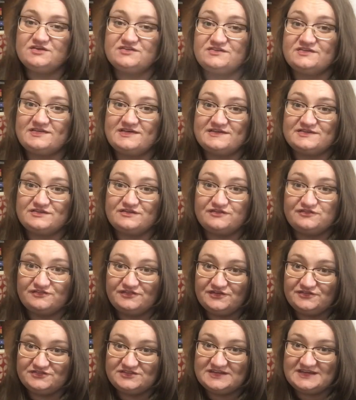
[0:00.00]
So there's
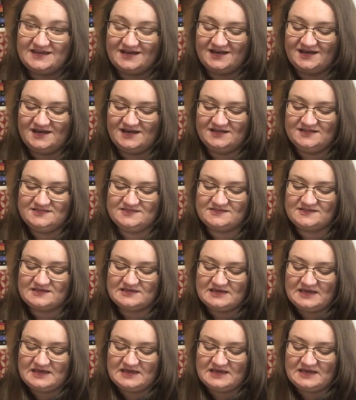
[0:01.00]
50 cards,